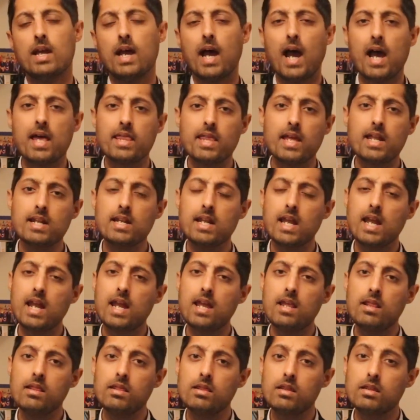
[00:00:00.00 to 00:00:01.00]
And then
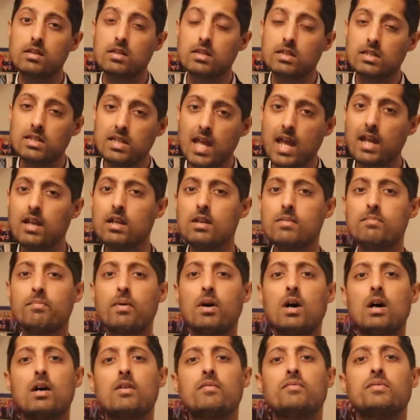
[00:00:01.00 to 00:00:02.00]
in the second
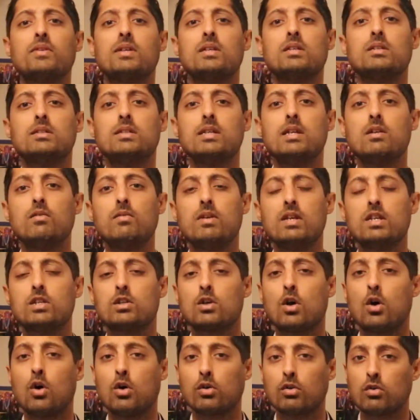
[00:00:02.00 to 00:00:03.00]
part of this series
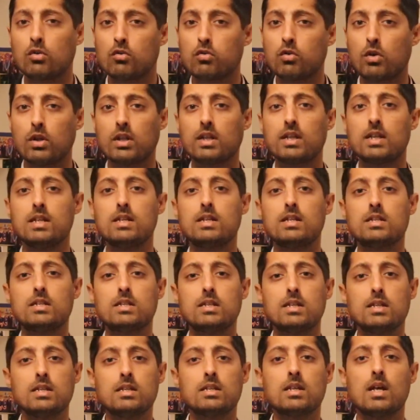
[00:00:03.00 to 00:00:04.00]
on chronic kidney
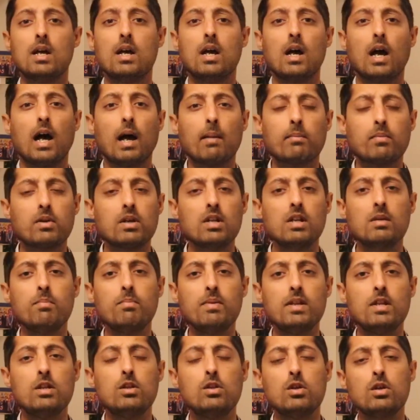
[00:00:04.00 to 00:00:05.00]
disease, I'm going to
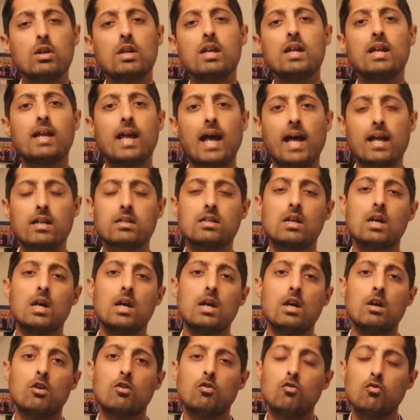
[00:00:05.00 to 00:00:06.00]
be looking at
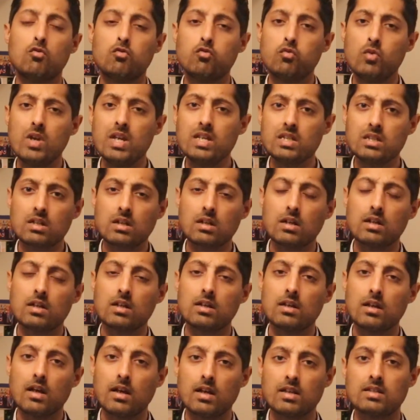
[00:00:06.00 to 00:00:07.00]
risk
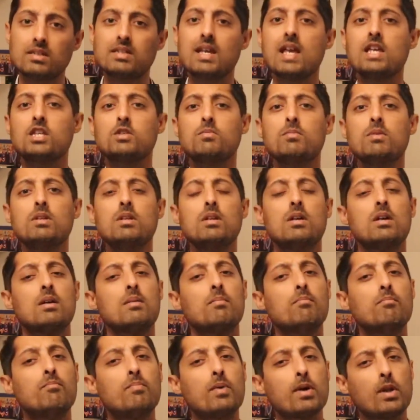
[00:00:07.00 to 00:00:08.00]
assessment,
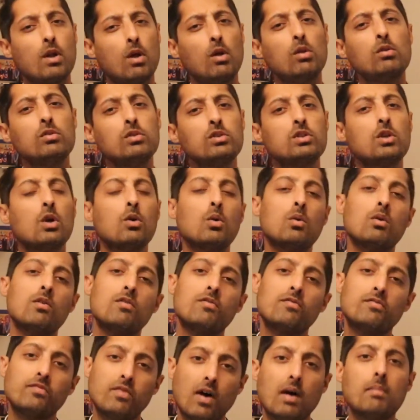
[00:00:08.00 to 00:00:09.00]
but also
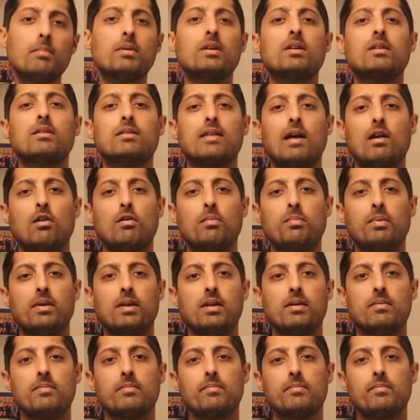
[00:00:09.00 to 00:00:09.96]
pharmacotherapy.